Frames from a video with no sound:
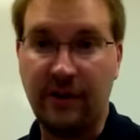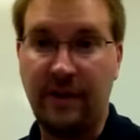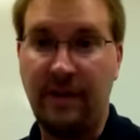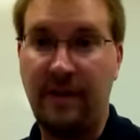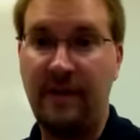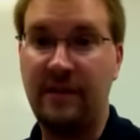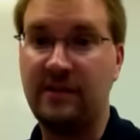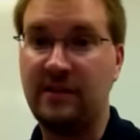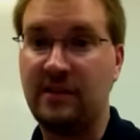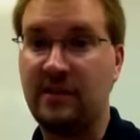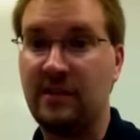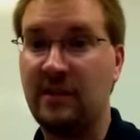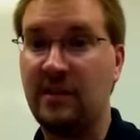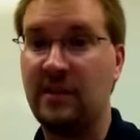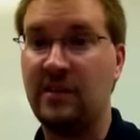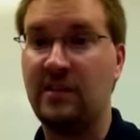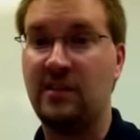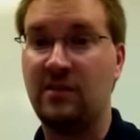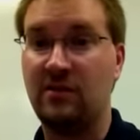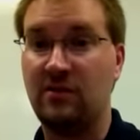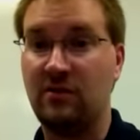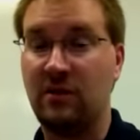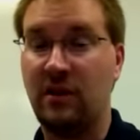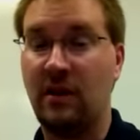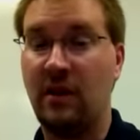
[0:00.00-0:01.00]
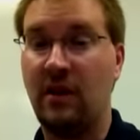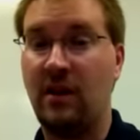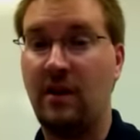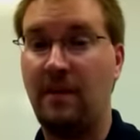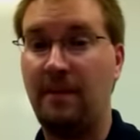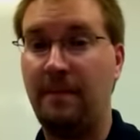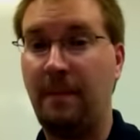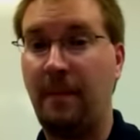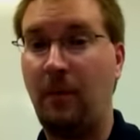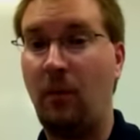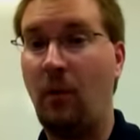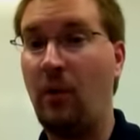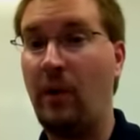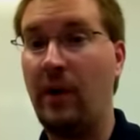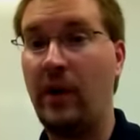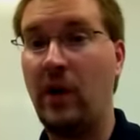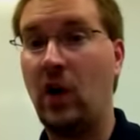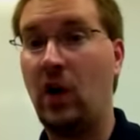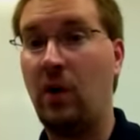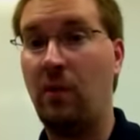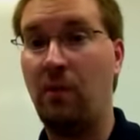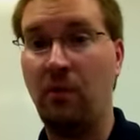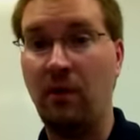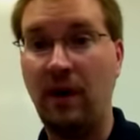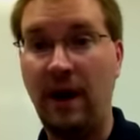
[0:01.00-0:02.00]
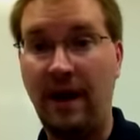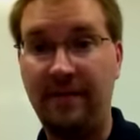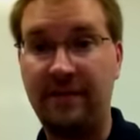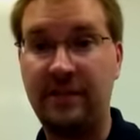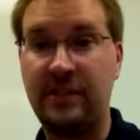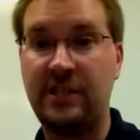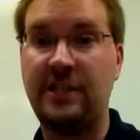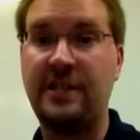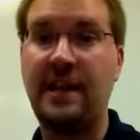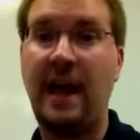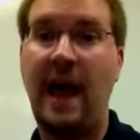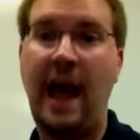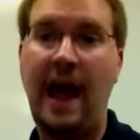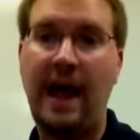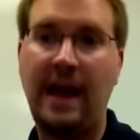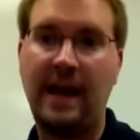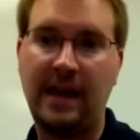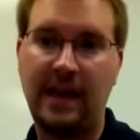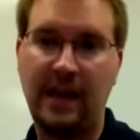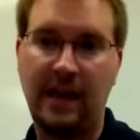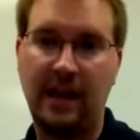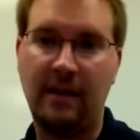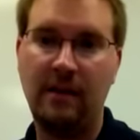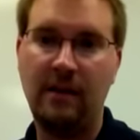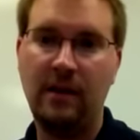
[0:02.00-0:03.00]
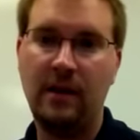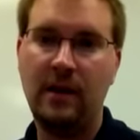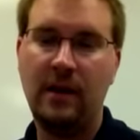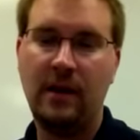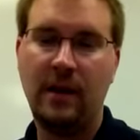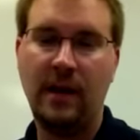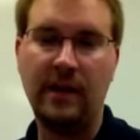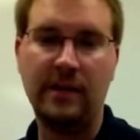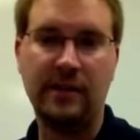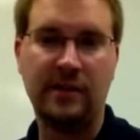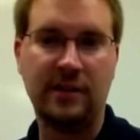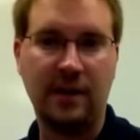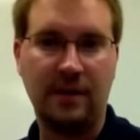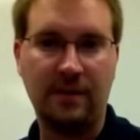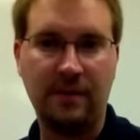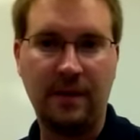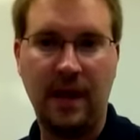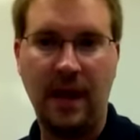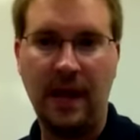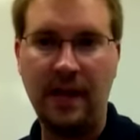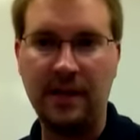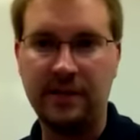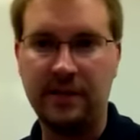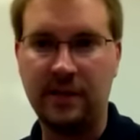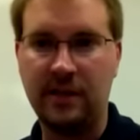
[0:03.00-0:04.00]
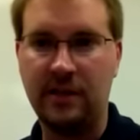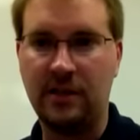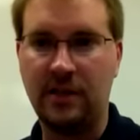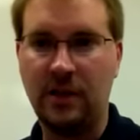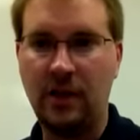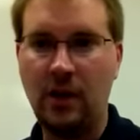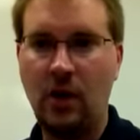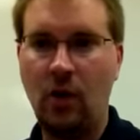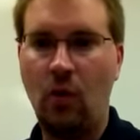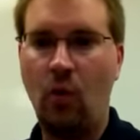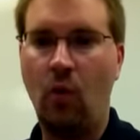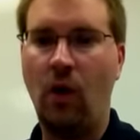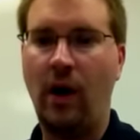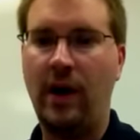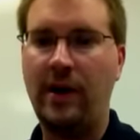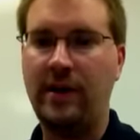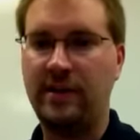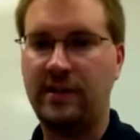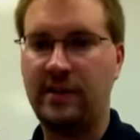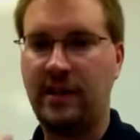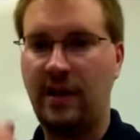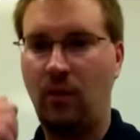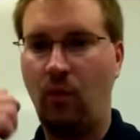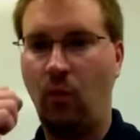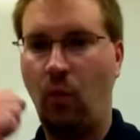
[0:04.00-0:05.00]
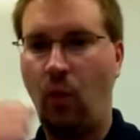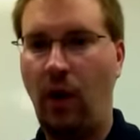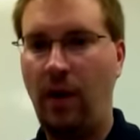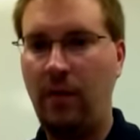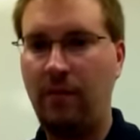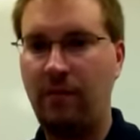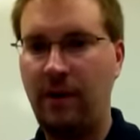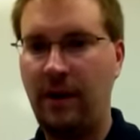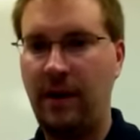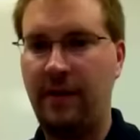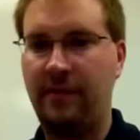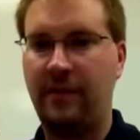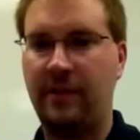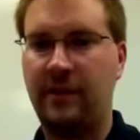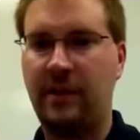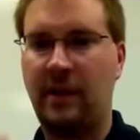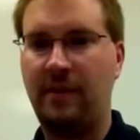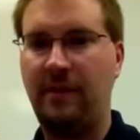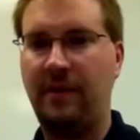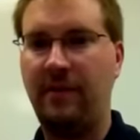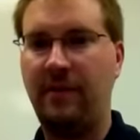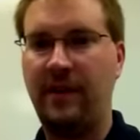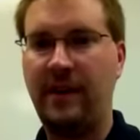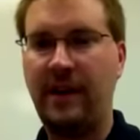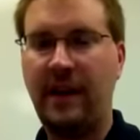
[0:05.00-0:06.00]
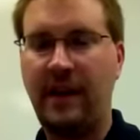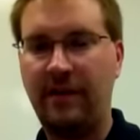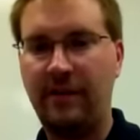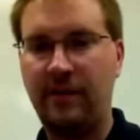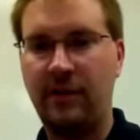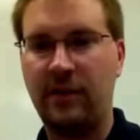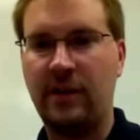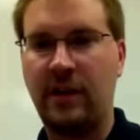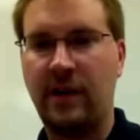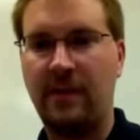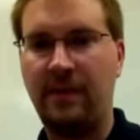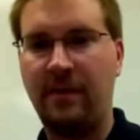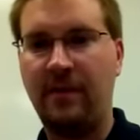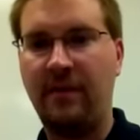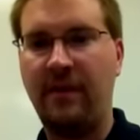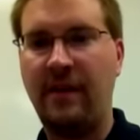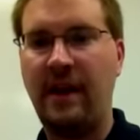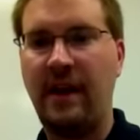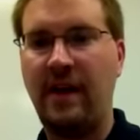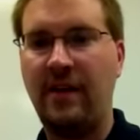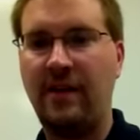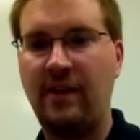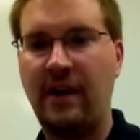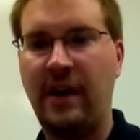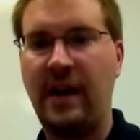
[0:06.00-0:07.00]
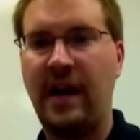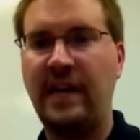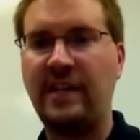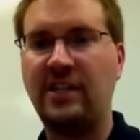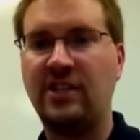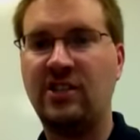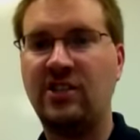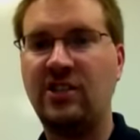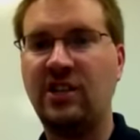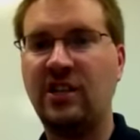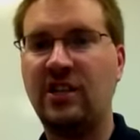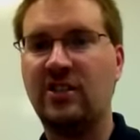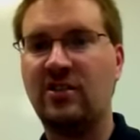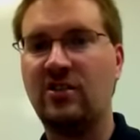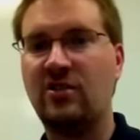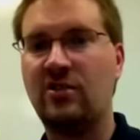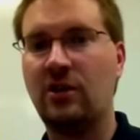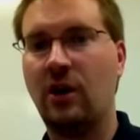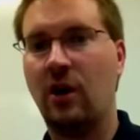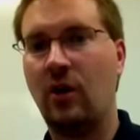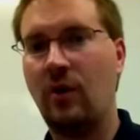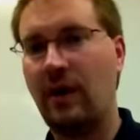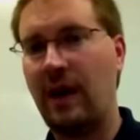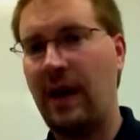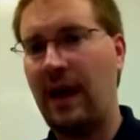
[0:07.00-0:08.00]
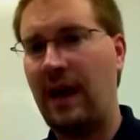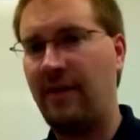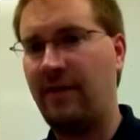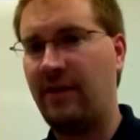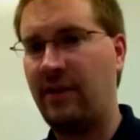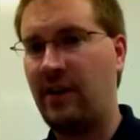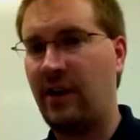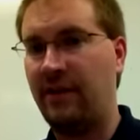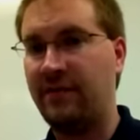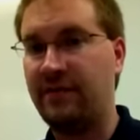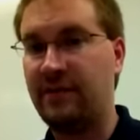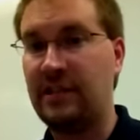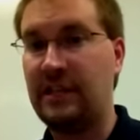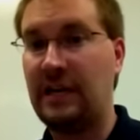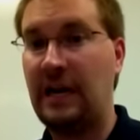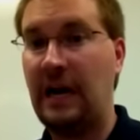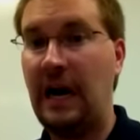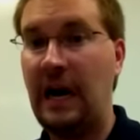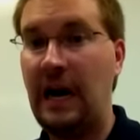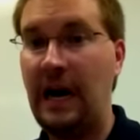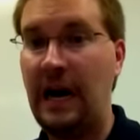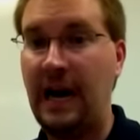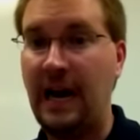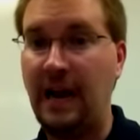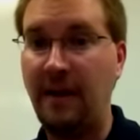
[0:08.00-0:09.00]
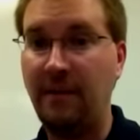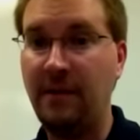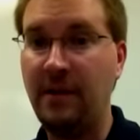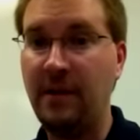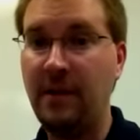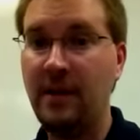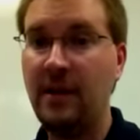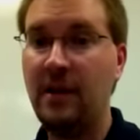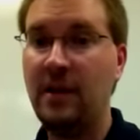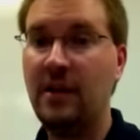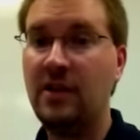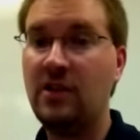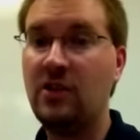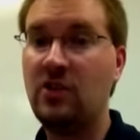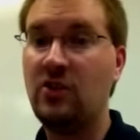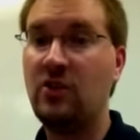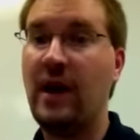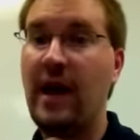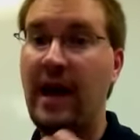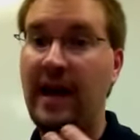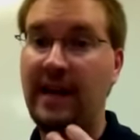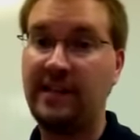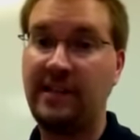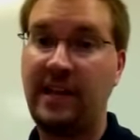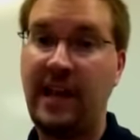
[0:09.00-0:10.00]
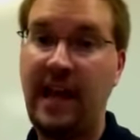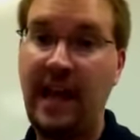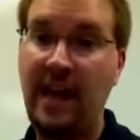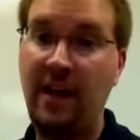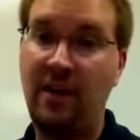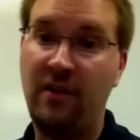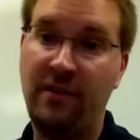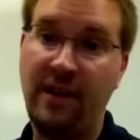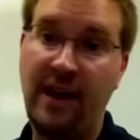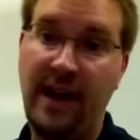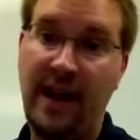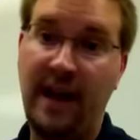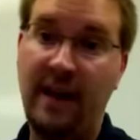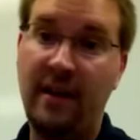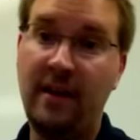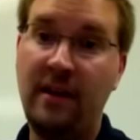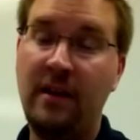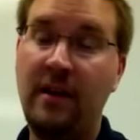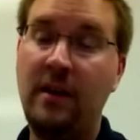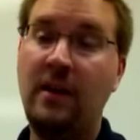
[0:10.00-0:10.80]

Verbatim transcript: And this this is um, what we call breath stacking in some cases, where I just get one breath on top of another on top of another, and I just don't have enough time to exhale that.